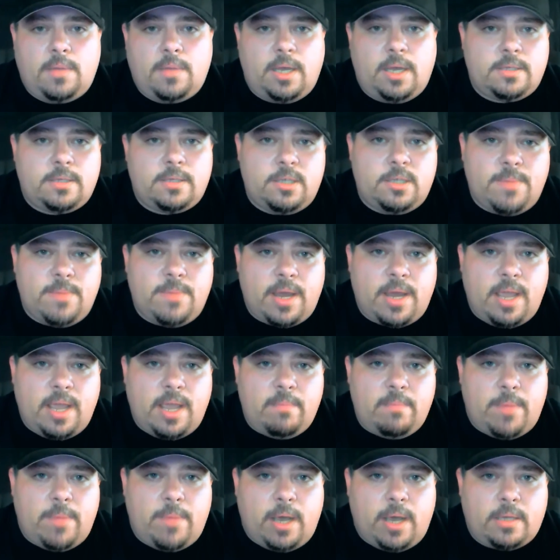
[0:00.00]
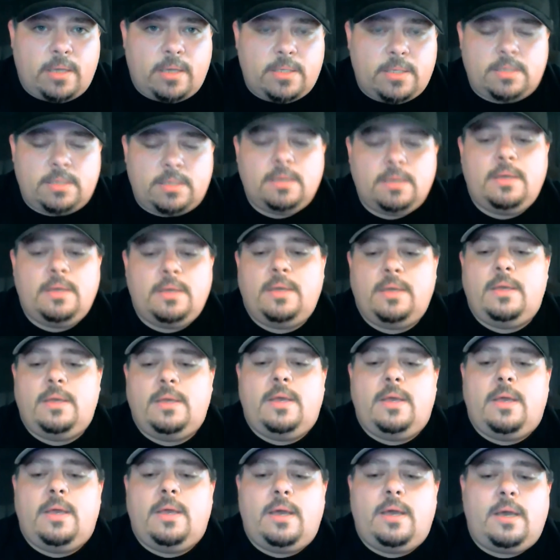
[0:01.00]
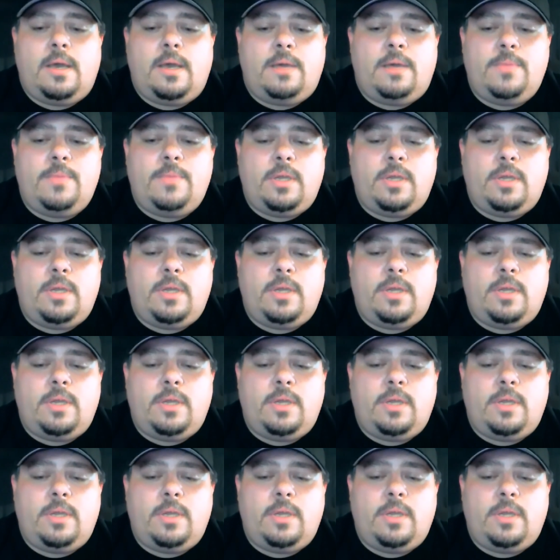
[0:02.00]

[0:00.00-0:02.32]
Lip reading: costs you about $8.